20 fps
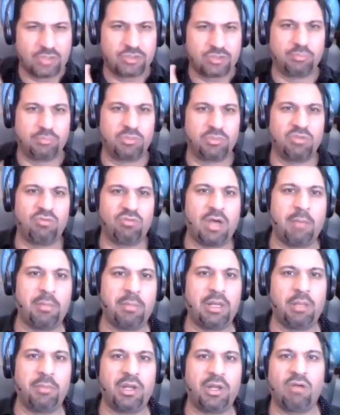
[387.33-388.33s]
concept of
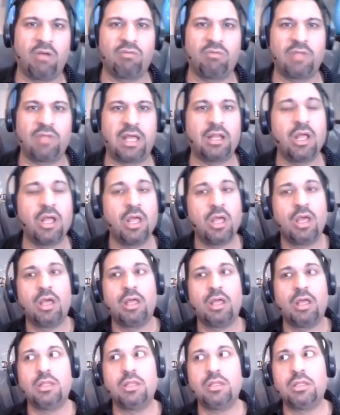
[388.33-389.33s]
MLM and all that.
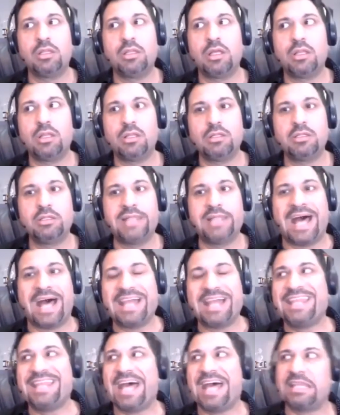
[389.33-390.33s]
The,
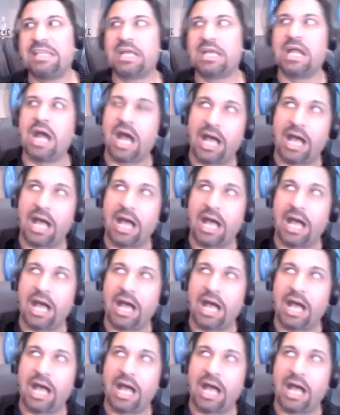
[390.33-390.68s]
not that the